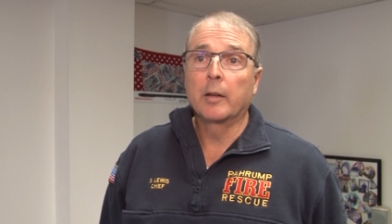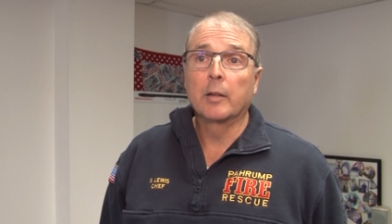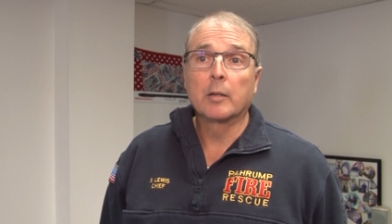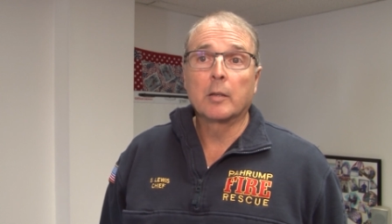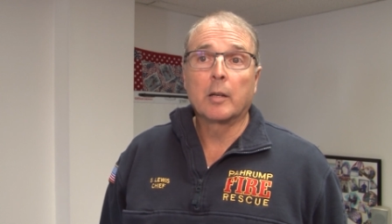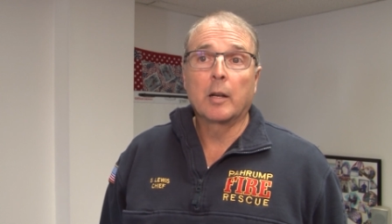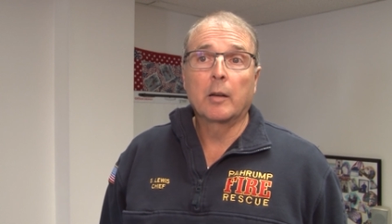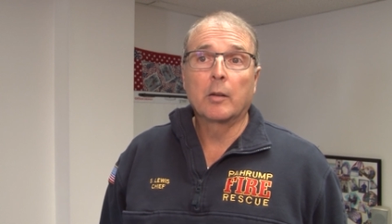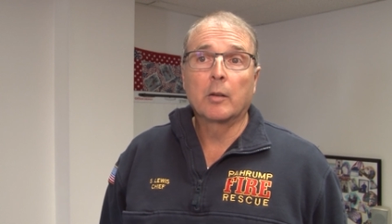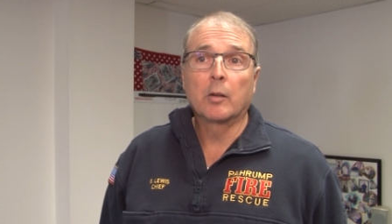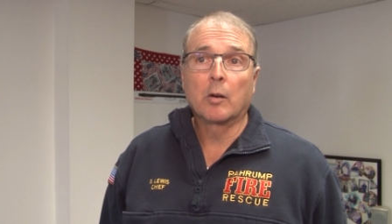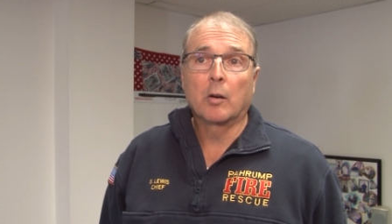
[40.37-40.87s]
and it's
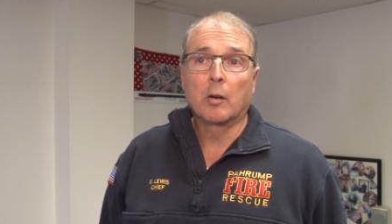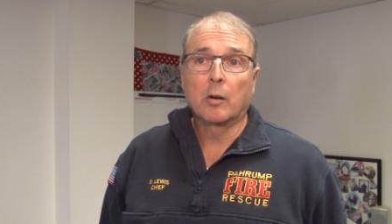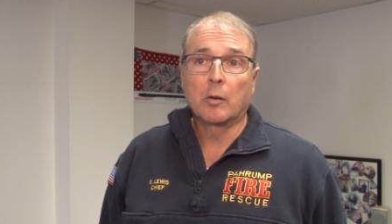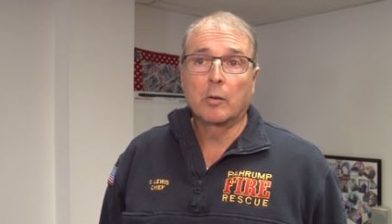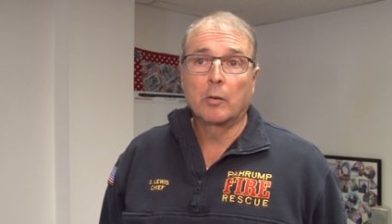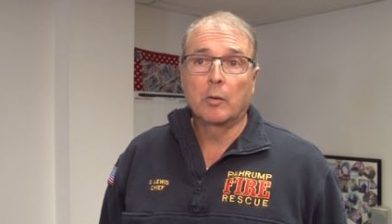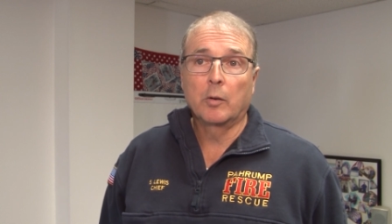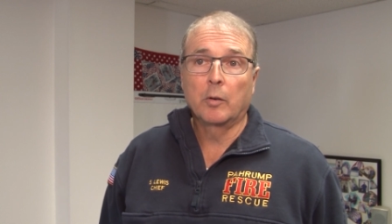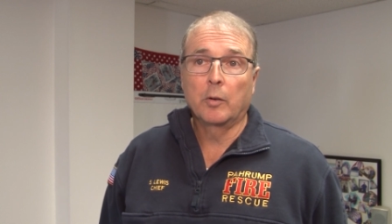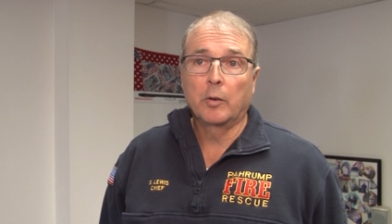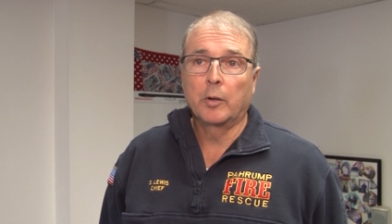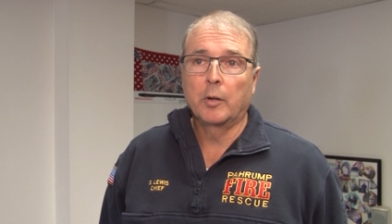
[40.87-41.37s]
getting
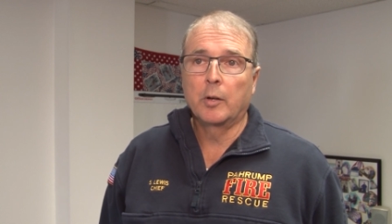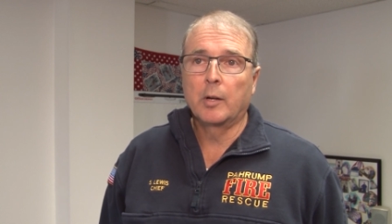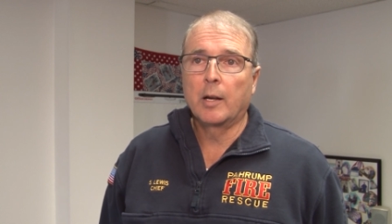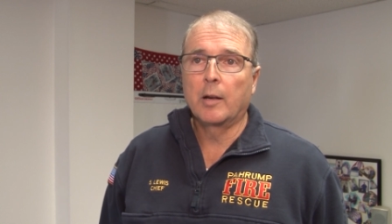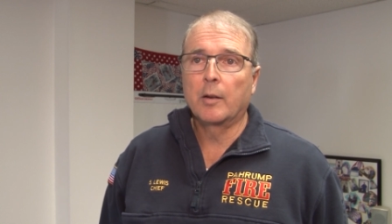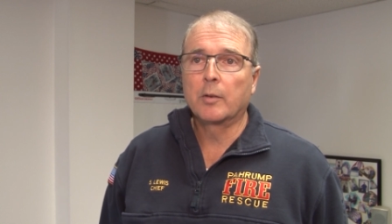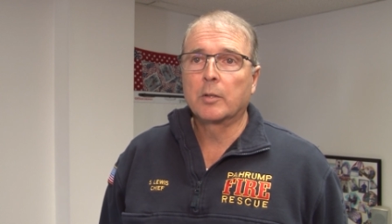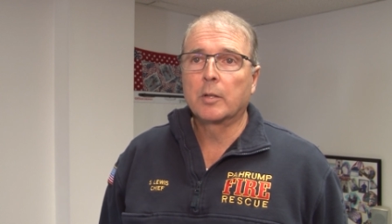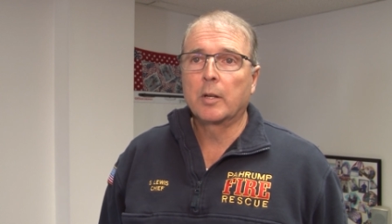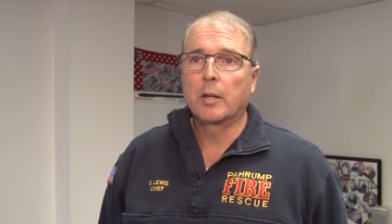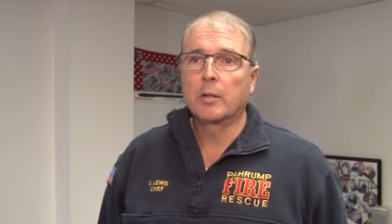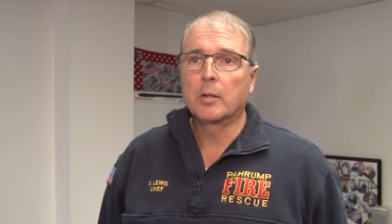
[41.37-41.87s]
darker earlier
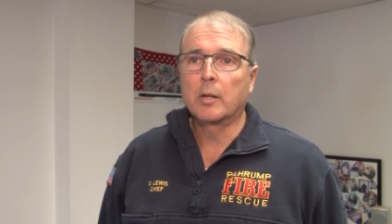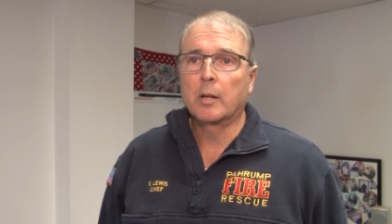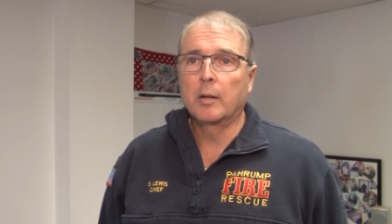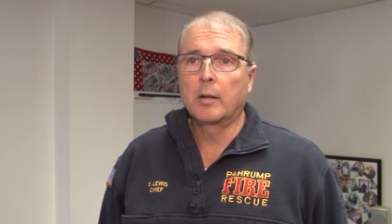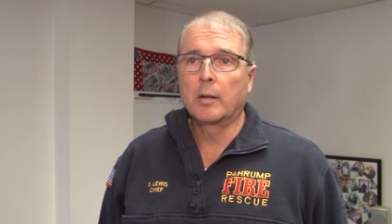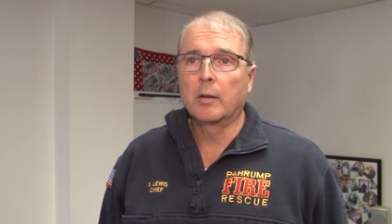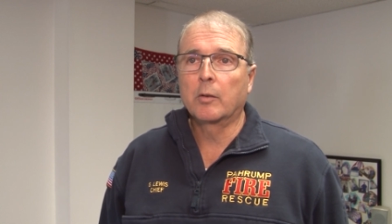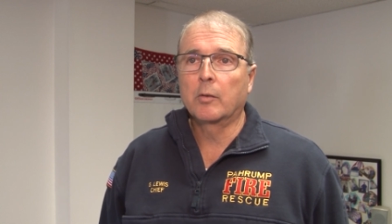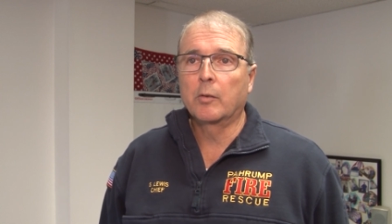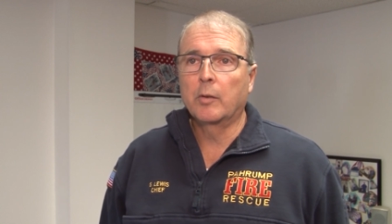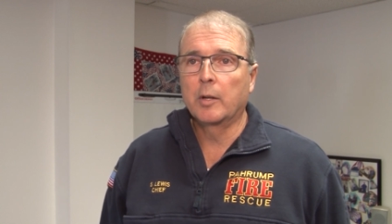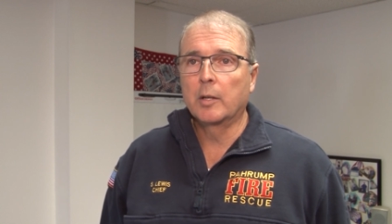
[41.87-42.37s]
now, so that's gonna
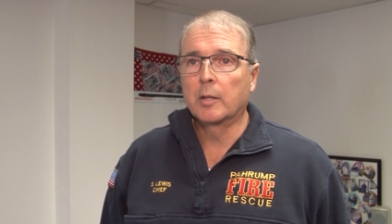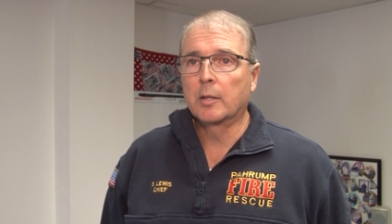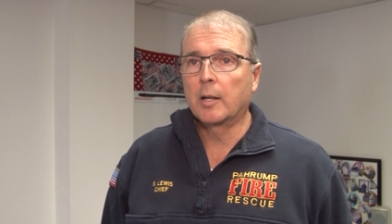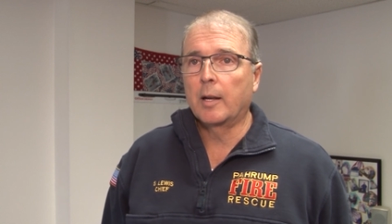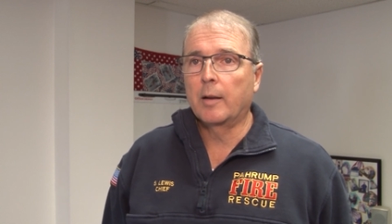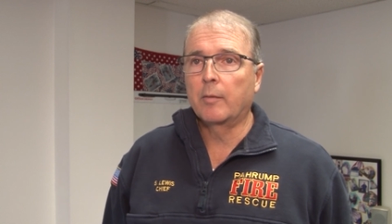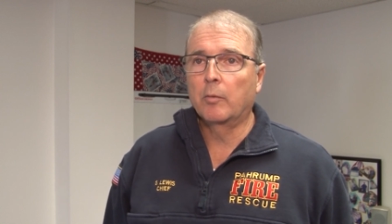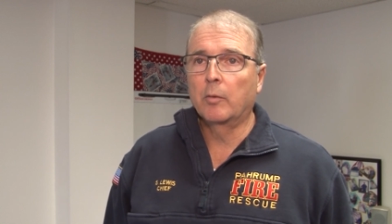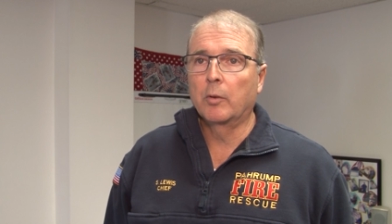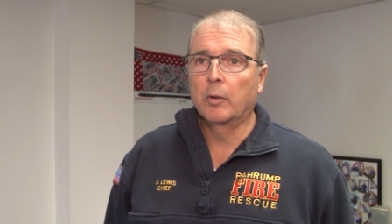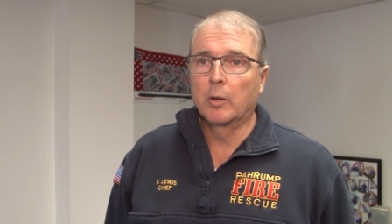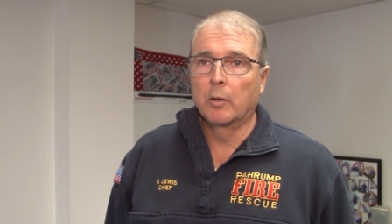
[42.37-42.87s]
increase
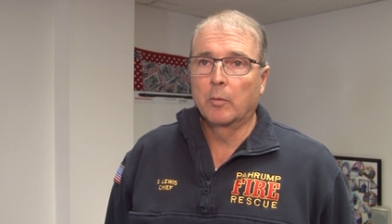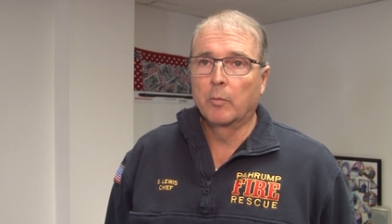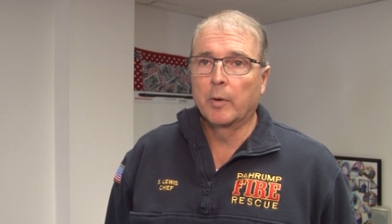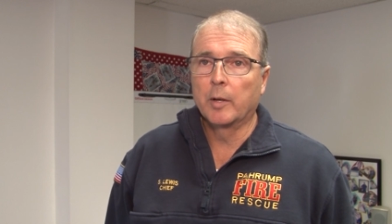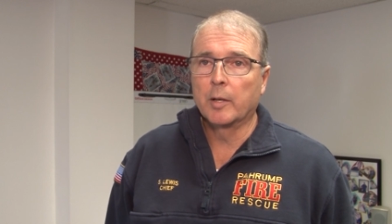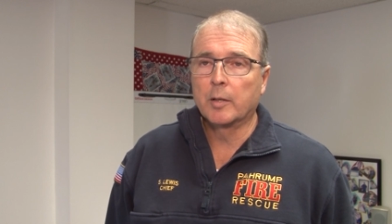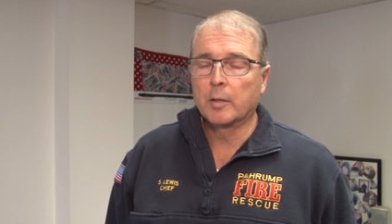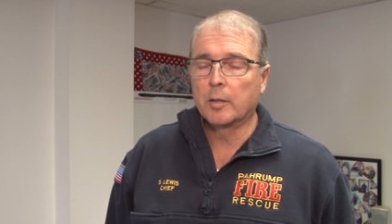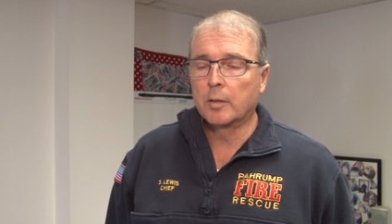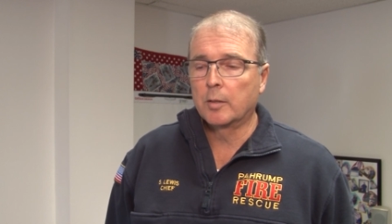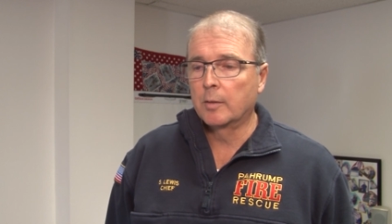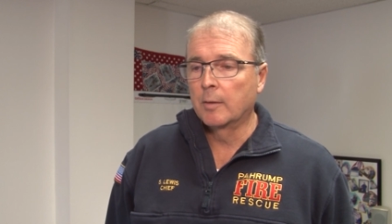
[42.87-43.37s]
the
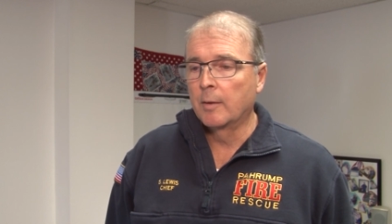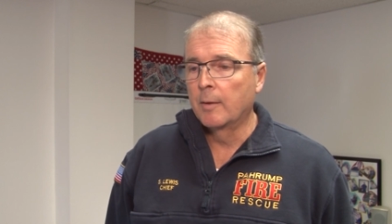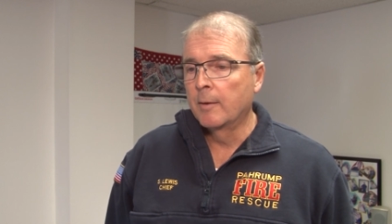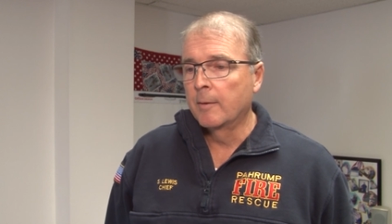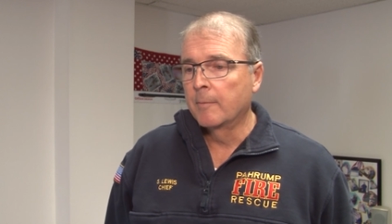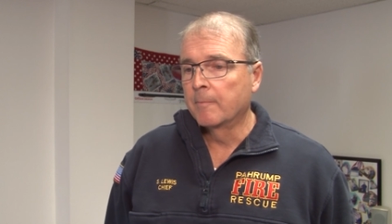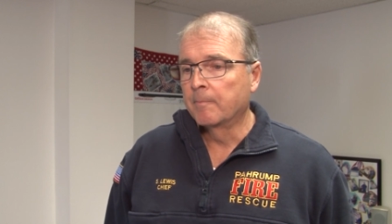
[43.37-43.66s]
risks.